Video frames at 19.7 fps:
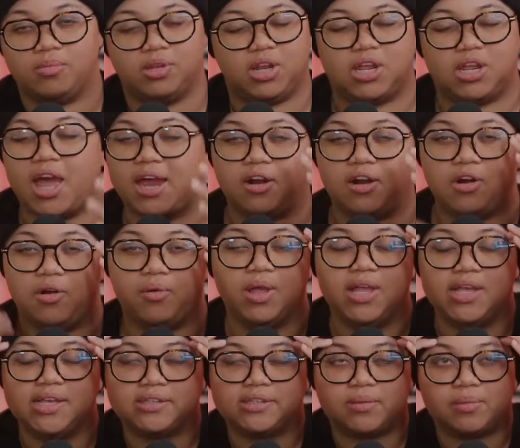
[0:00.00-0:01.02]
You're like, I don't know,
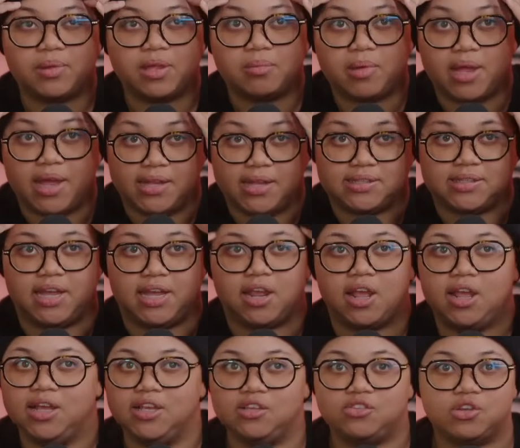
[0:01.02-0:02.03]
something in my head's like,
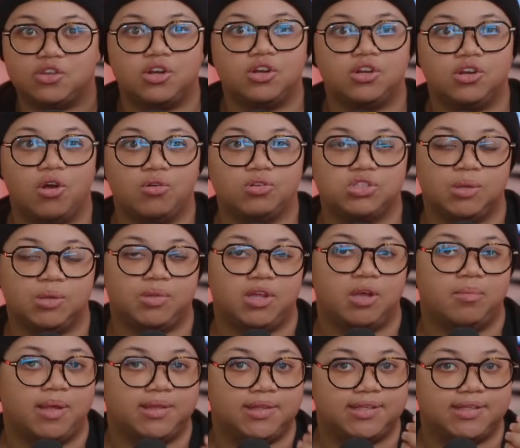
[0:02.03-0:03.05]
he's gonna know something
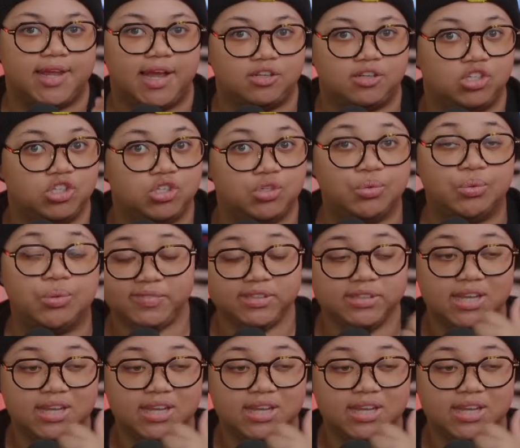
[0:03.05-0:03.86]
about the tattoo.